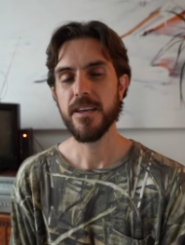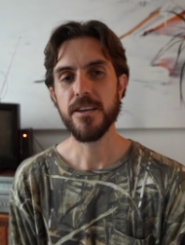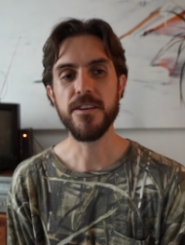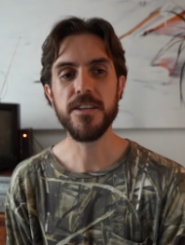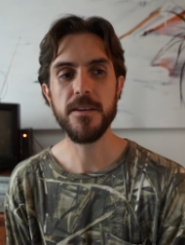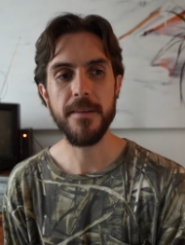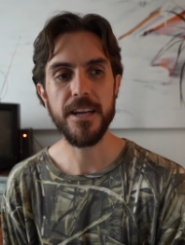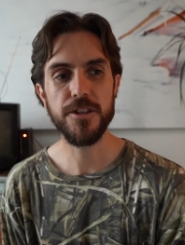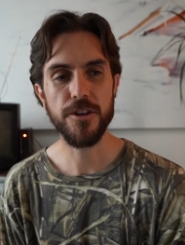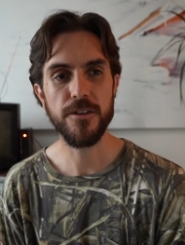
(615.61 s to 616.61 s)
You need to
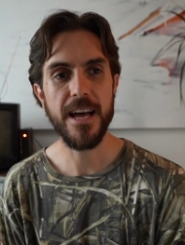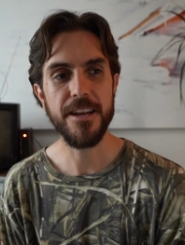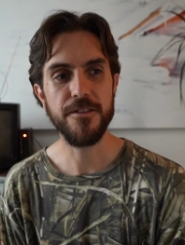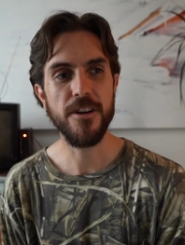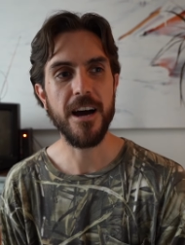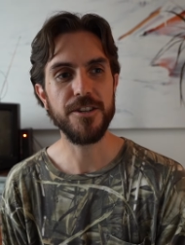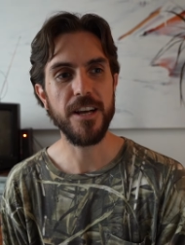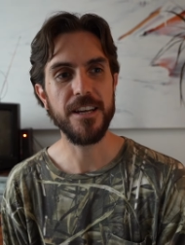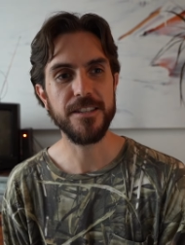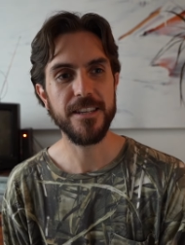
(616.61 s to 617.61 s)
make sure that you're not
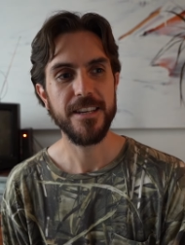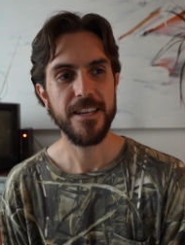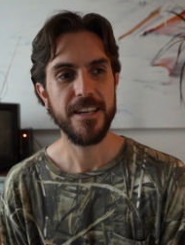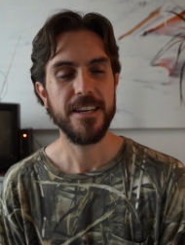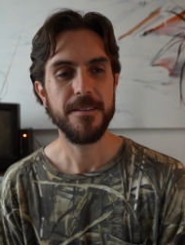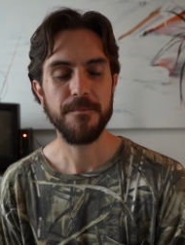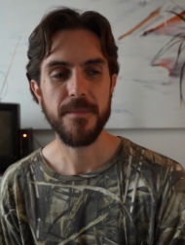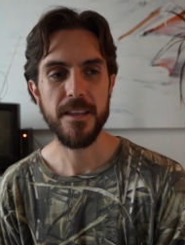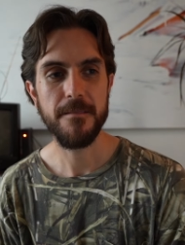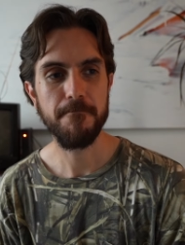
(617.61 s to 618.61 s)
just
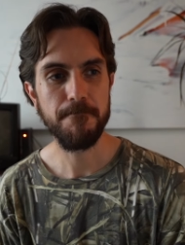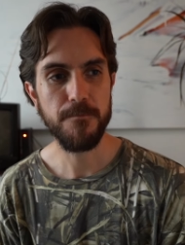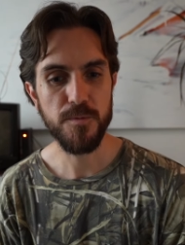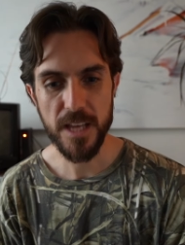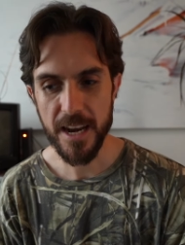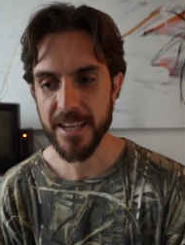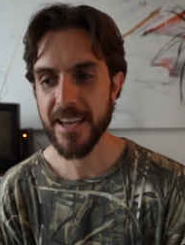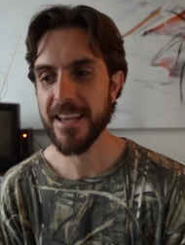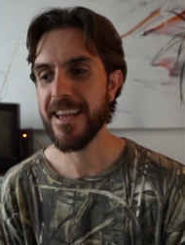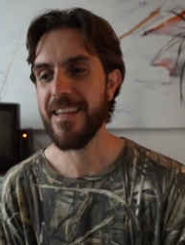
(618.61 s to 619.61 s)
setting
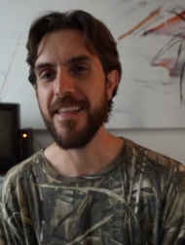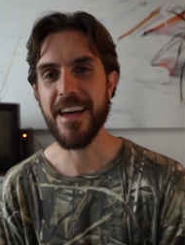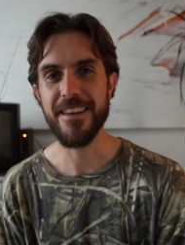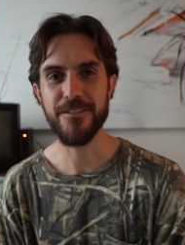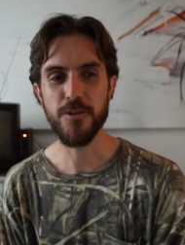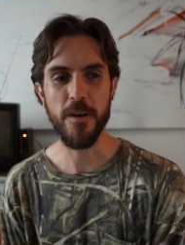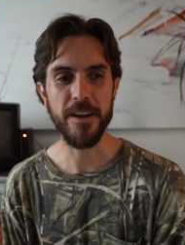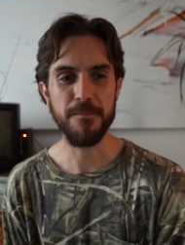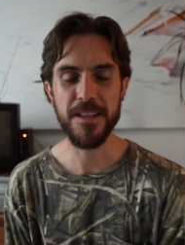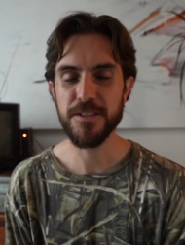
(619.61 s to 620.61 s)
it and then
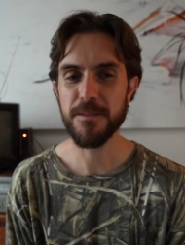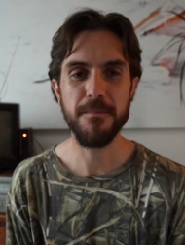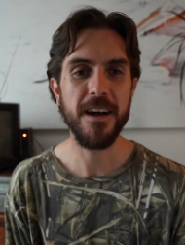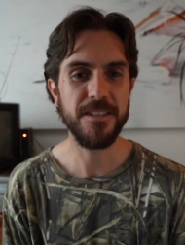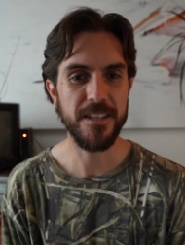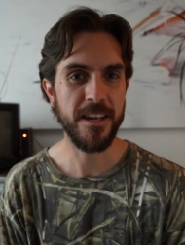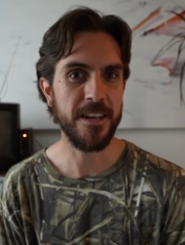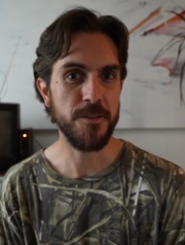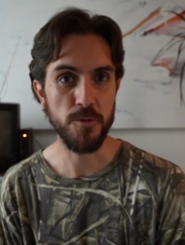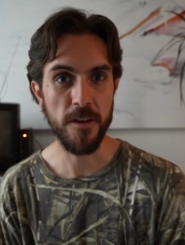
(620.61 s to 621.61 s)
going months and months and kind
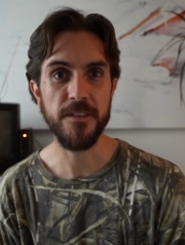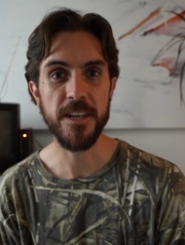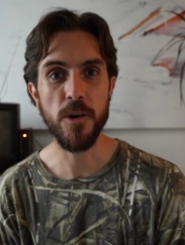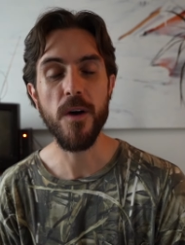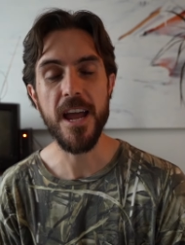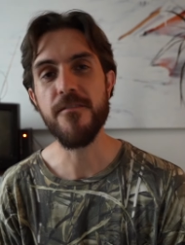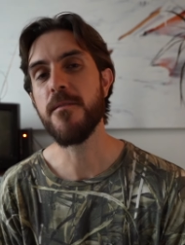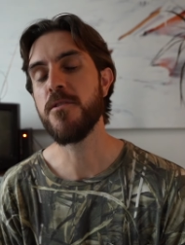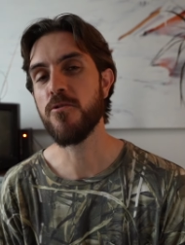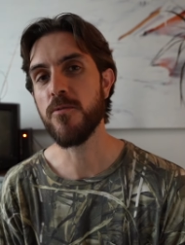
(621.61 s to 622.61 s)
of drifting away
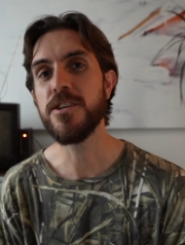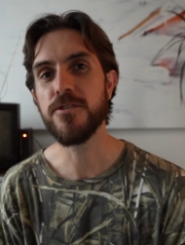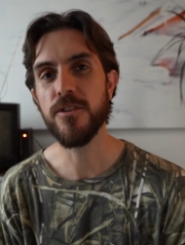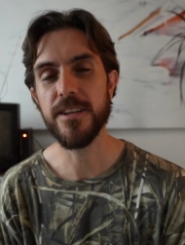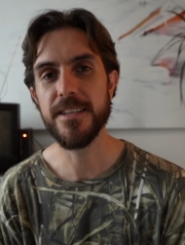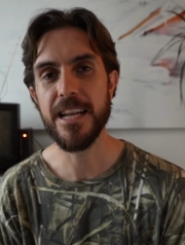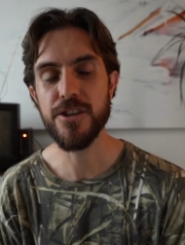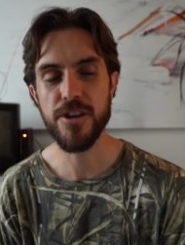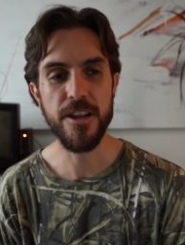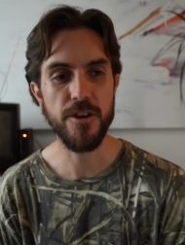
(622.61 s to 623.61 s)
from your original
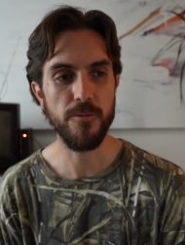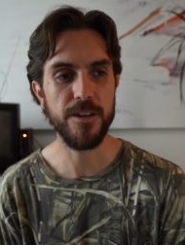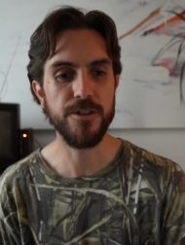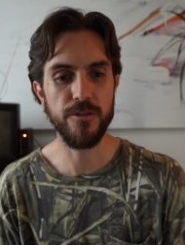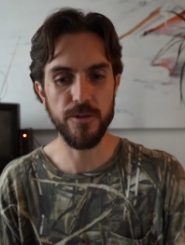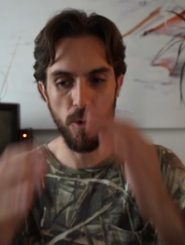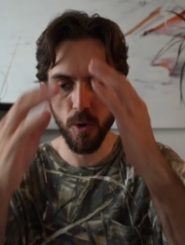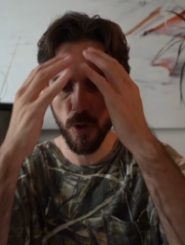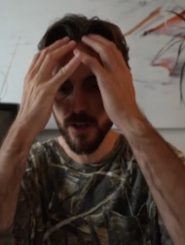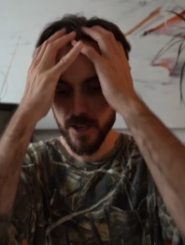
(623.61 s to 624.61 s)
intention and your original
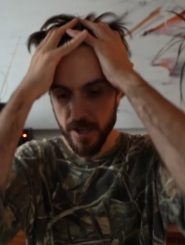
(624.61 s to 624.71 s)
goal,